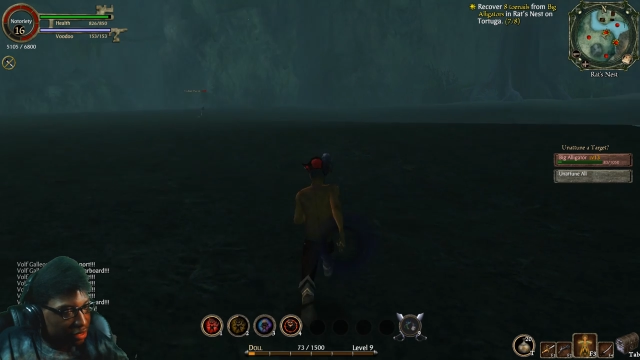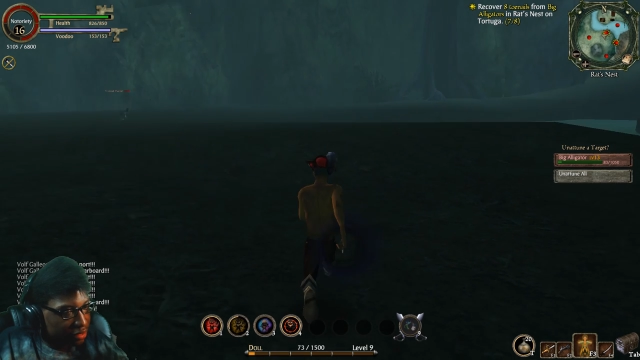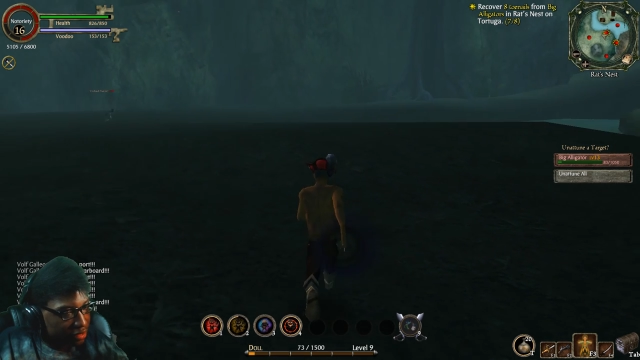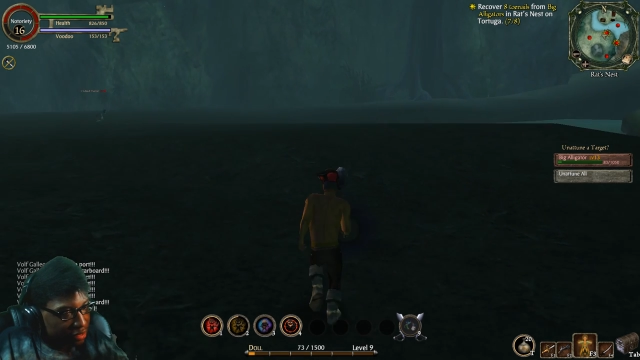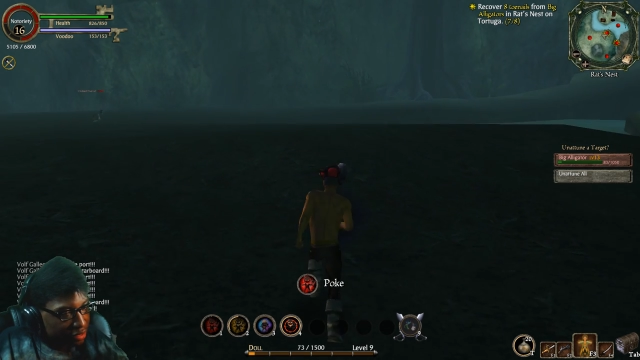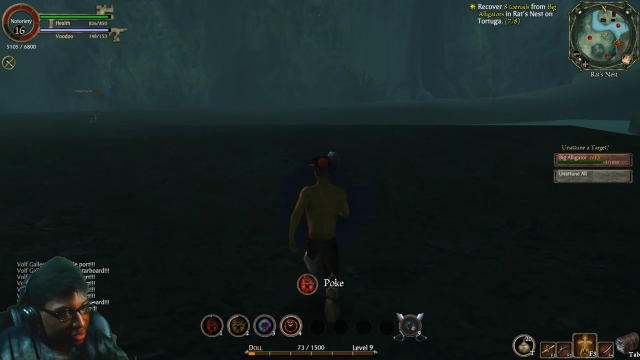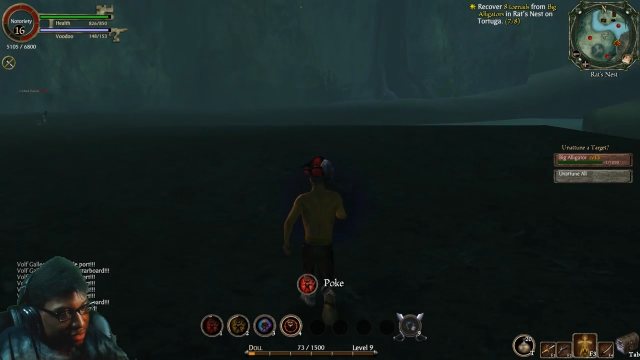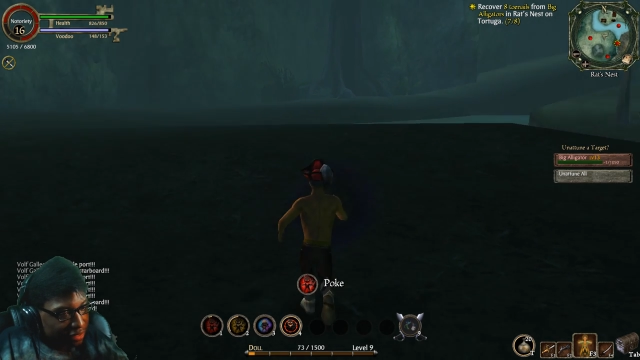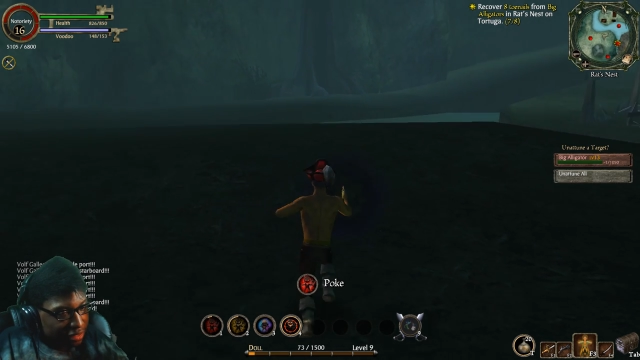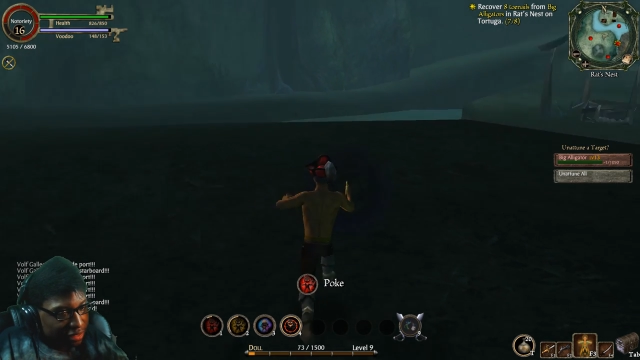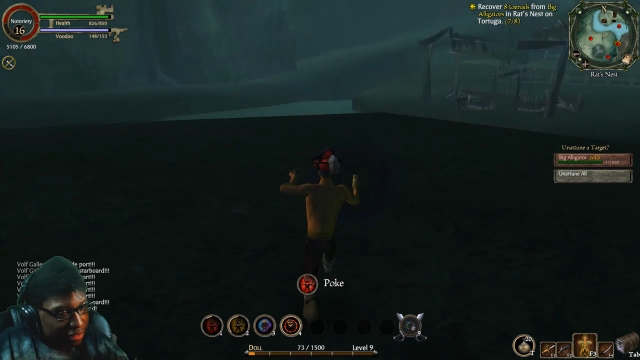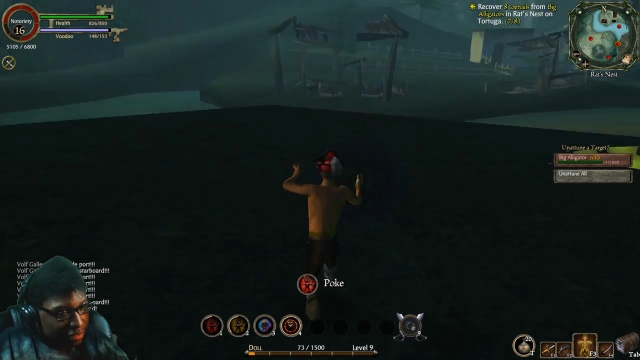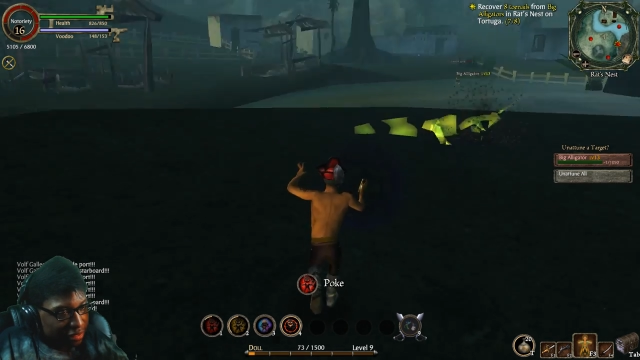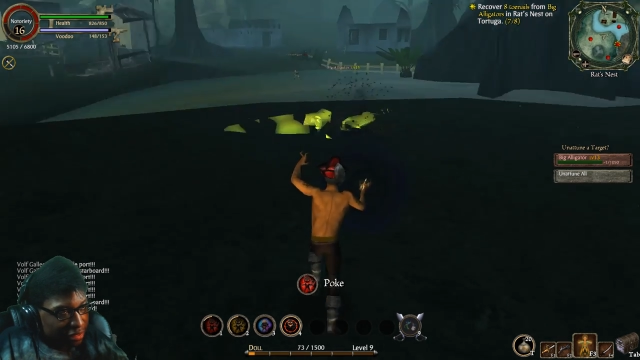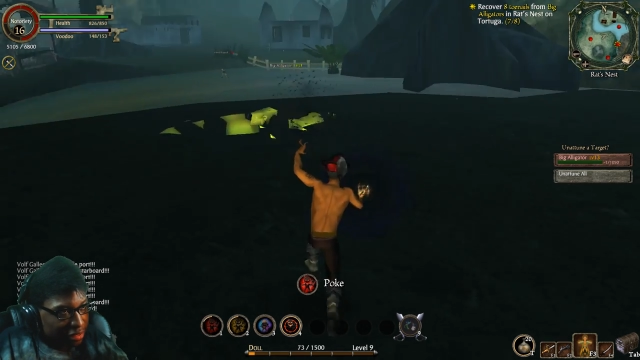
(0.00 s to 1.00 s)

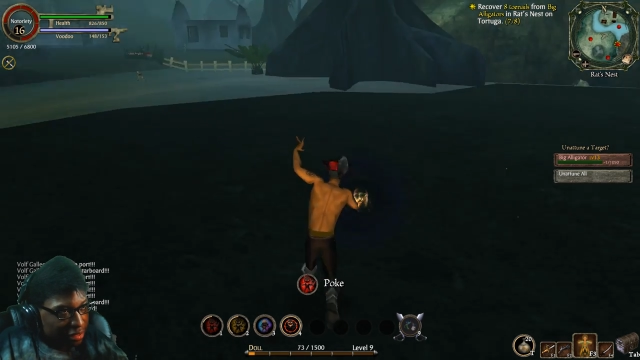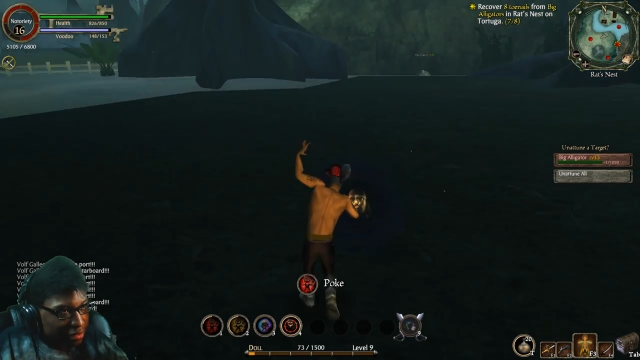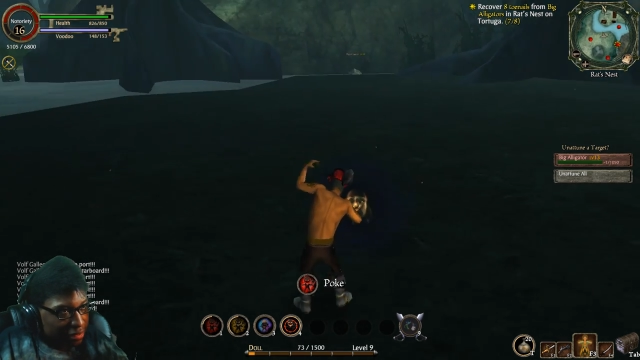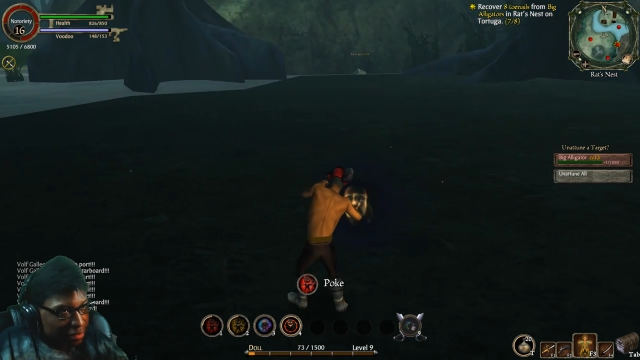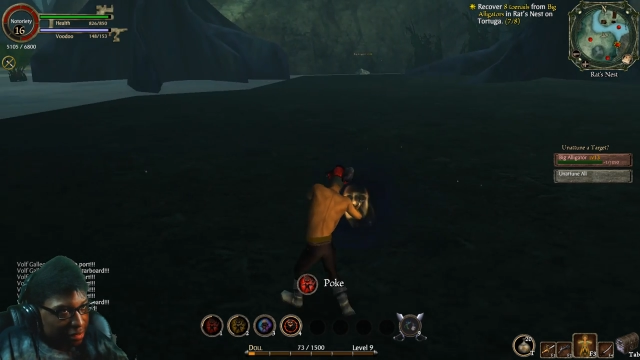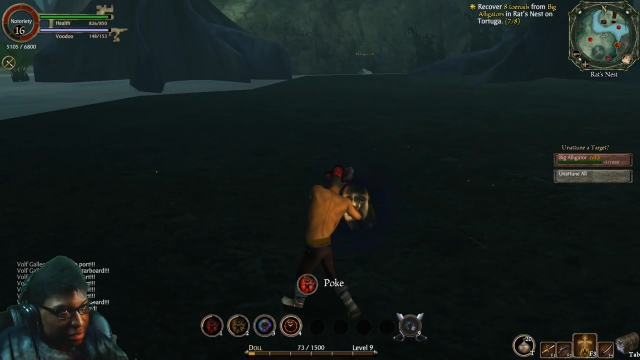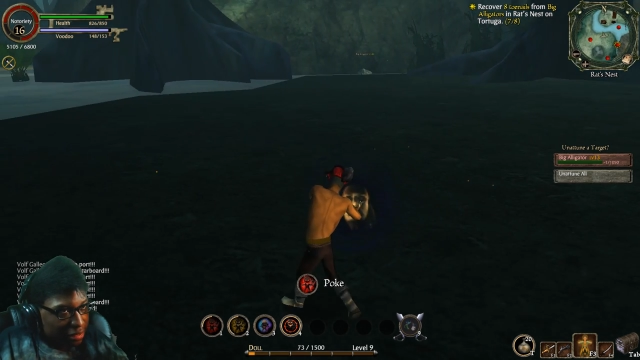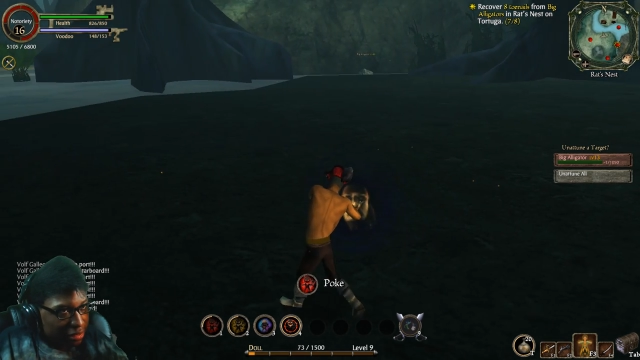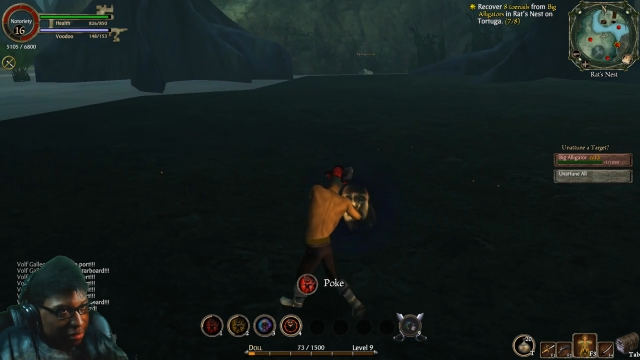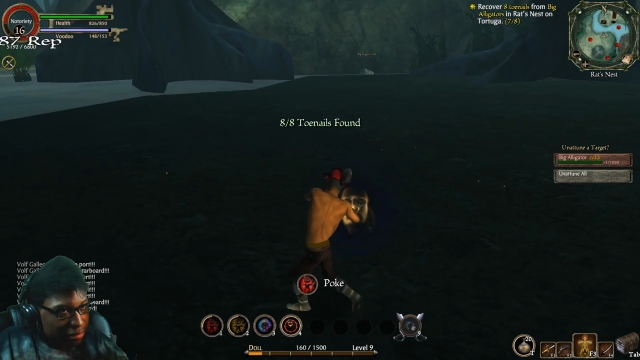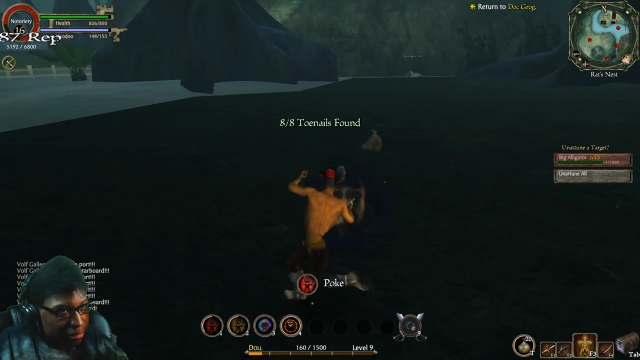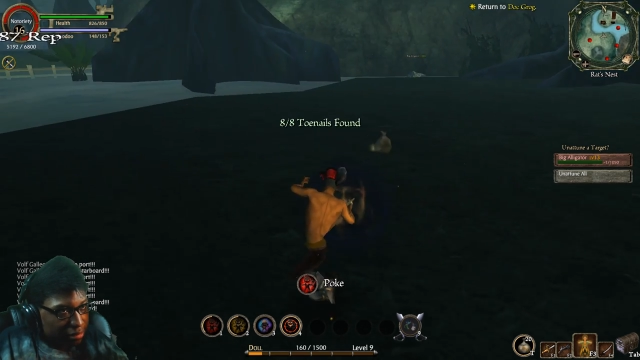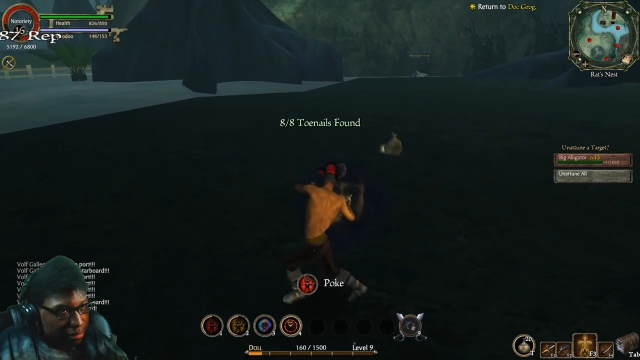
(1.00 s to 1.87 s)
No one is speaking in this clip.